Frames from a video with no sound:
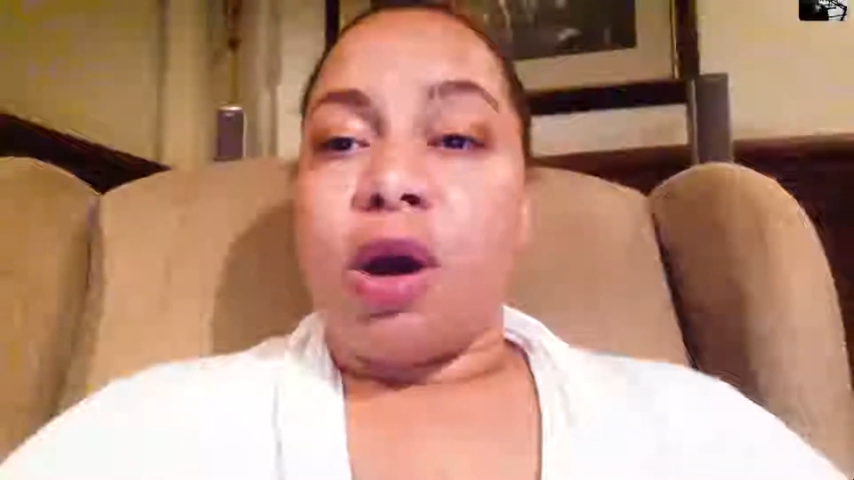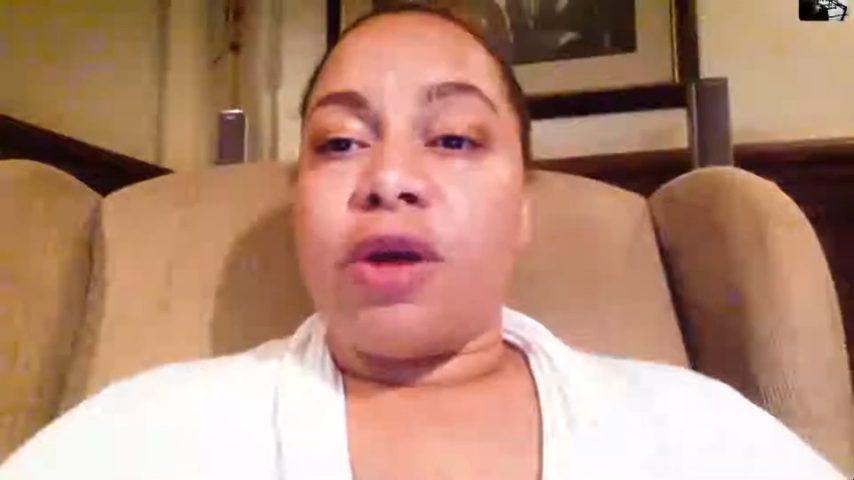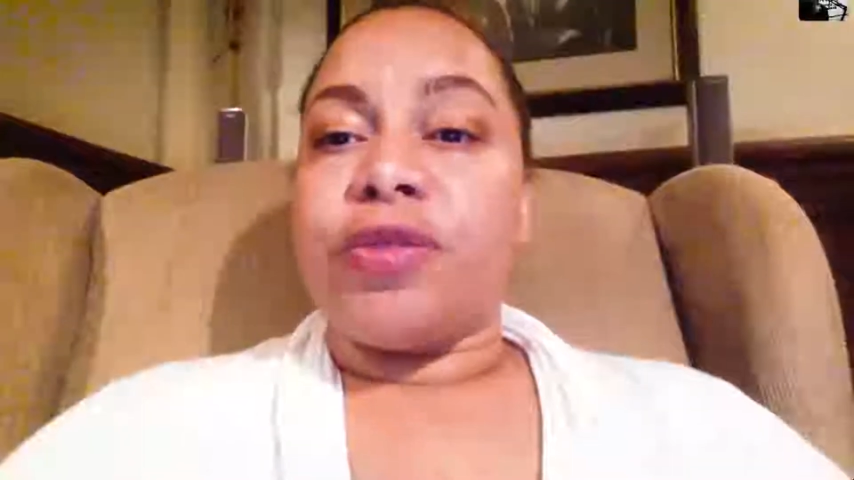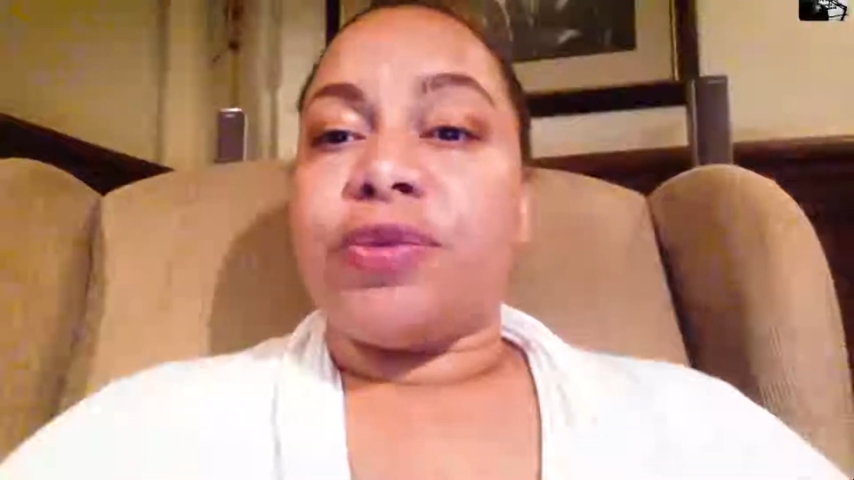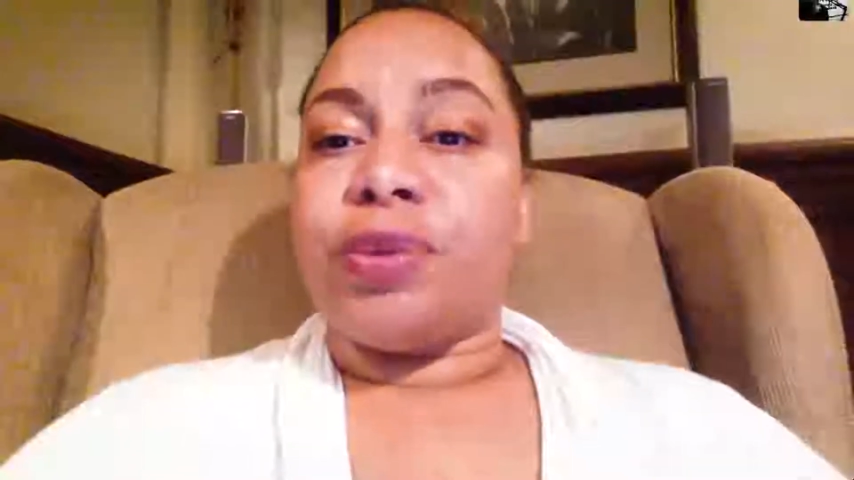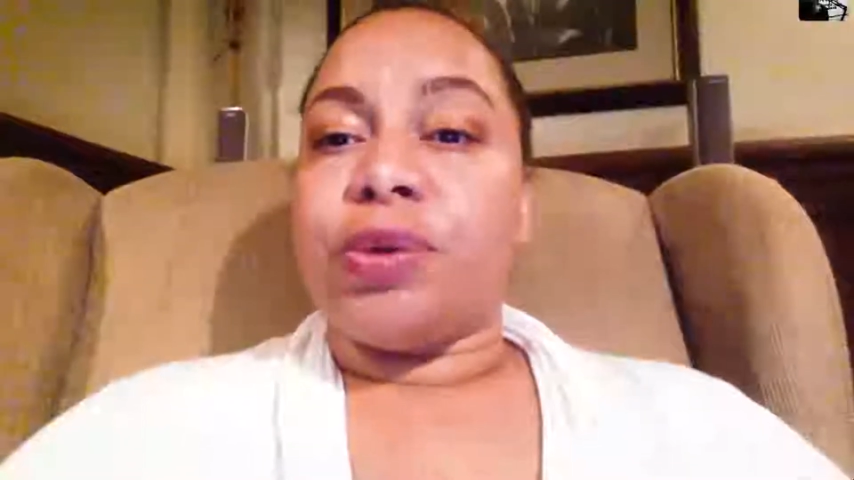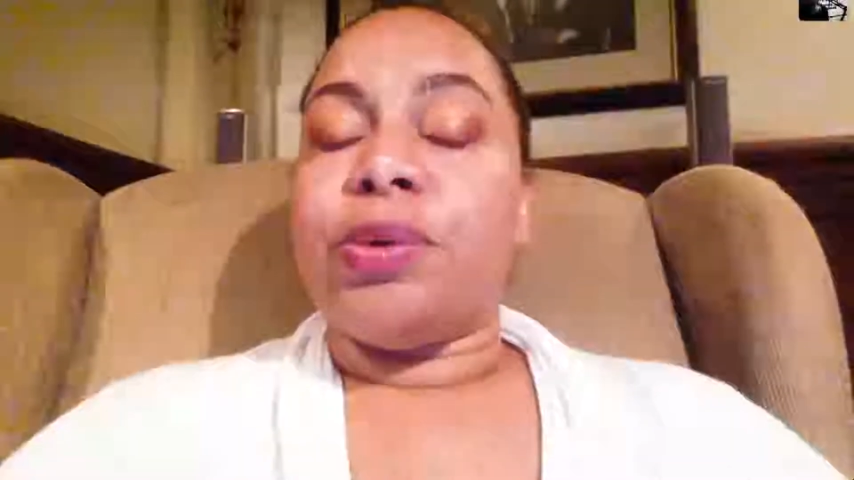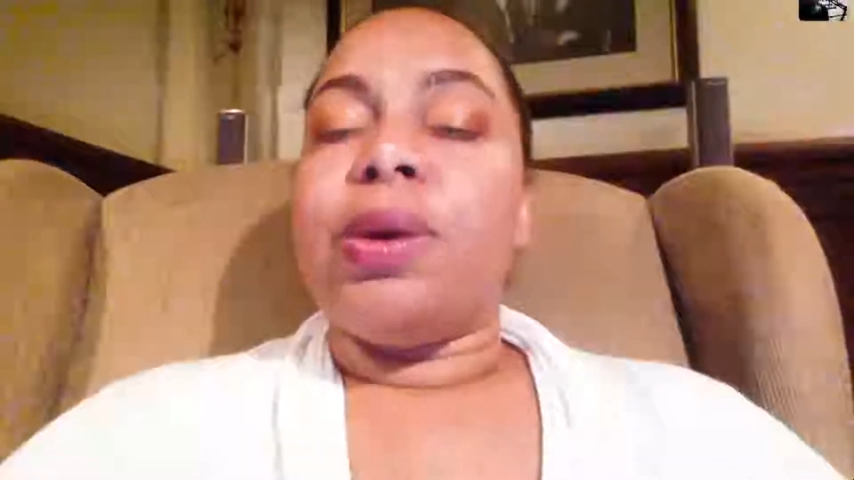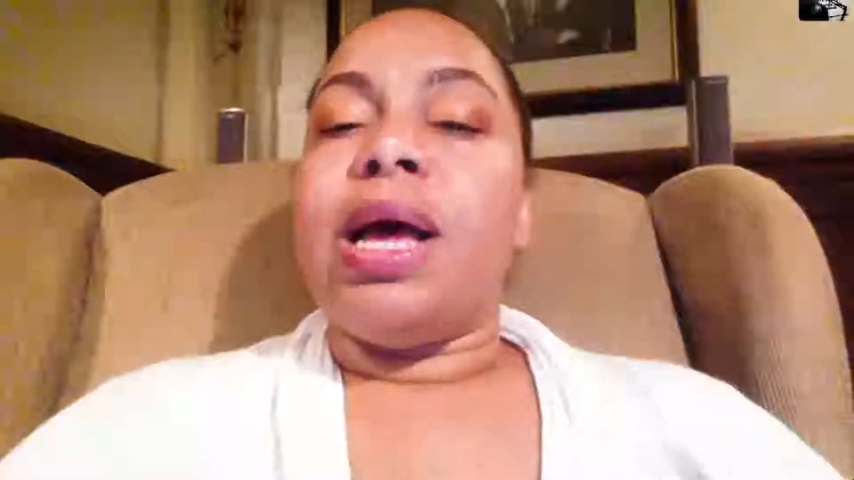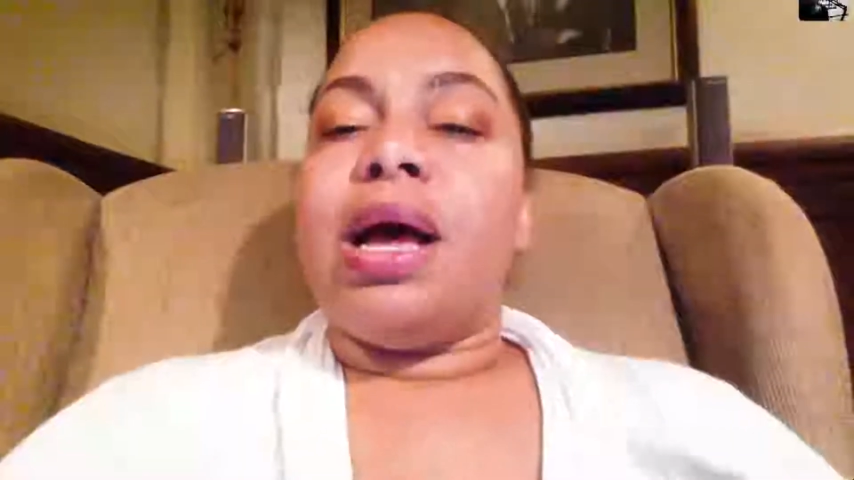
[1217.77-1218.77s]
through
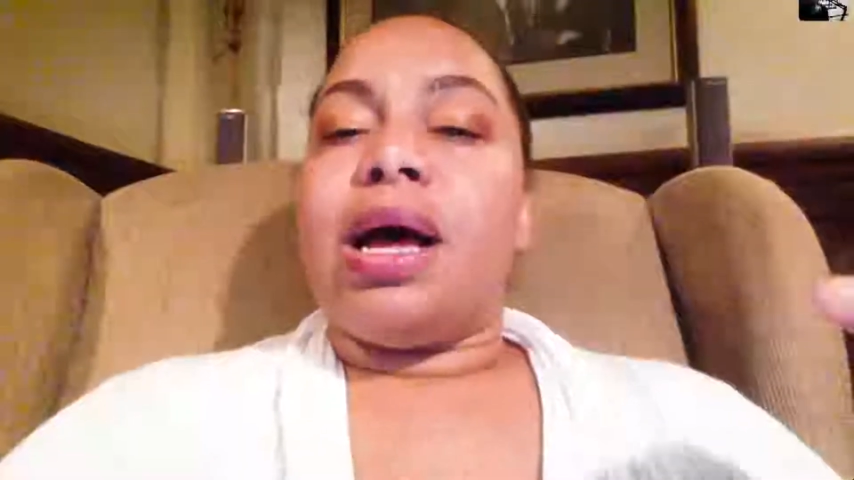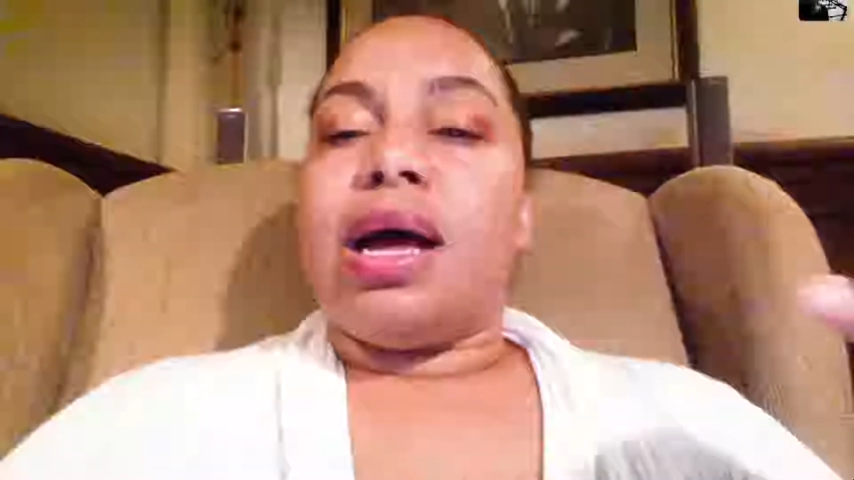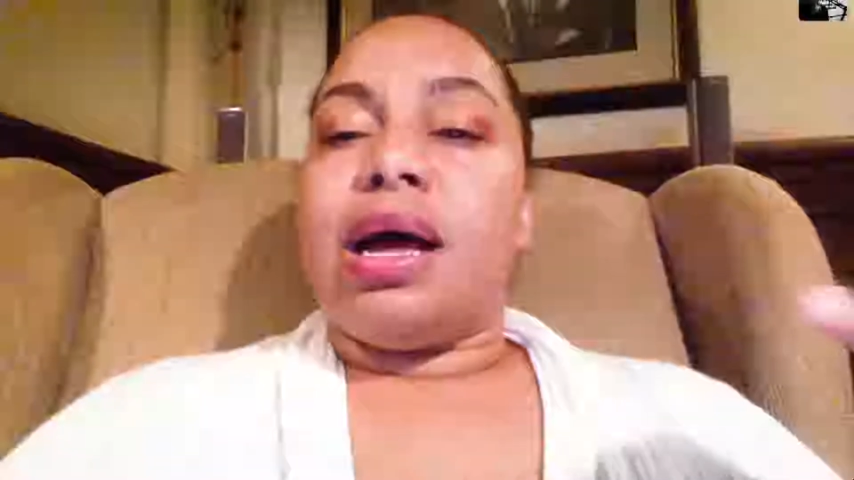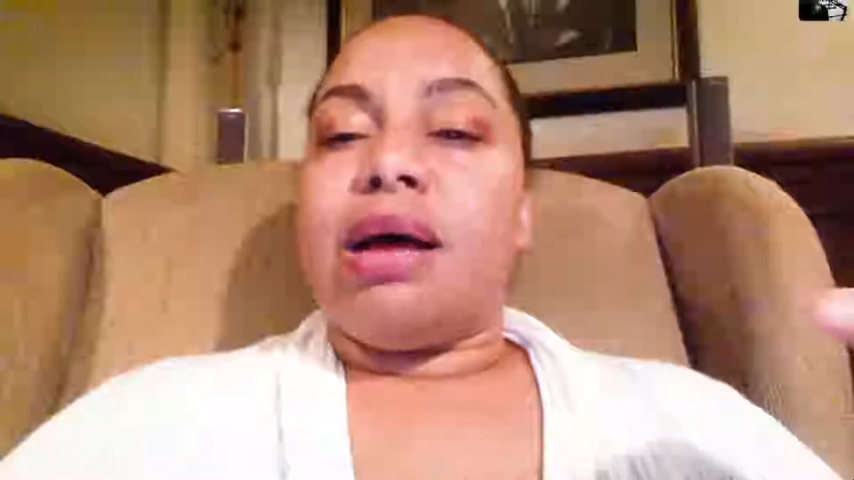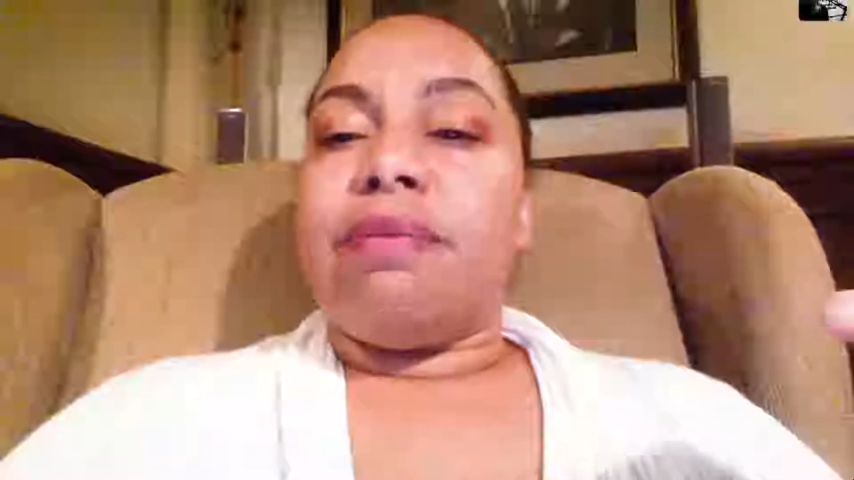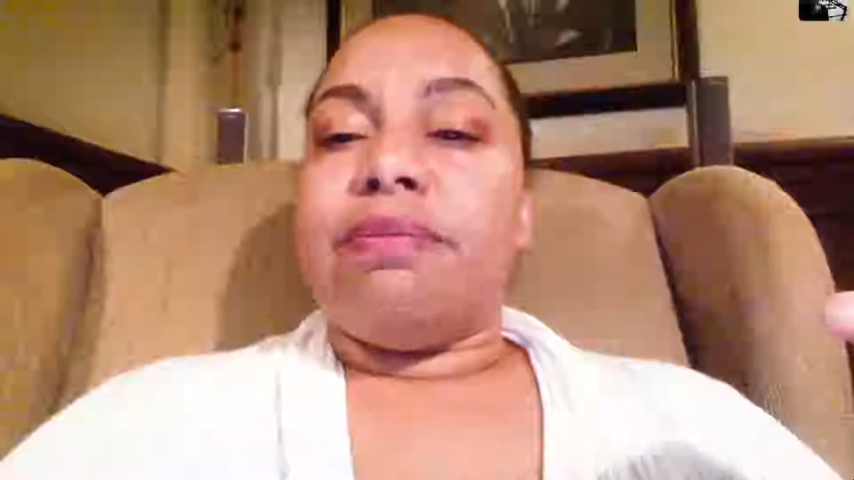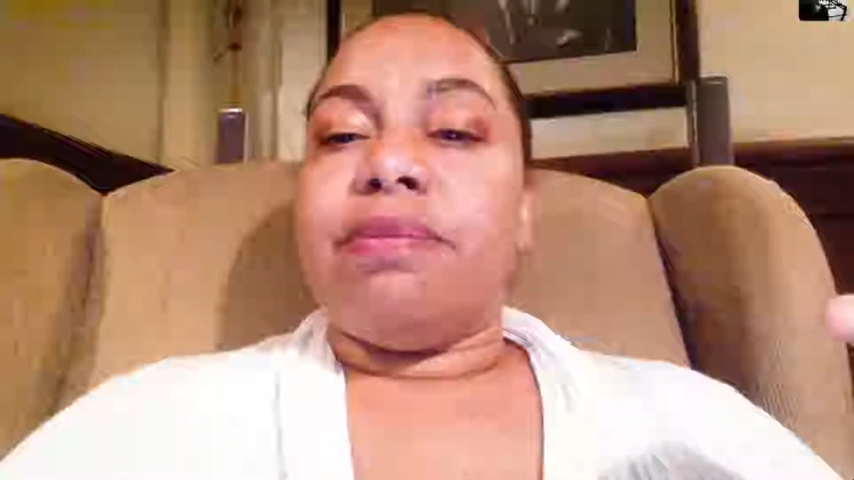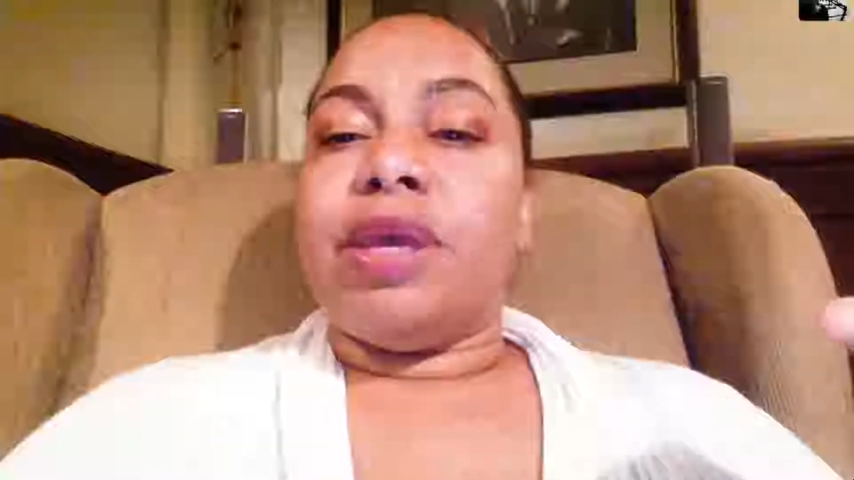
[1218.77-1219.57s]
AML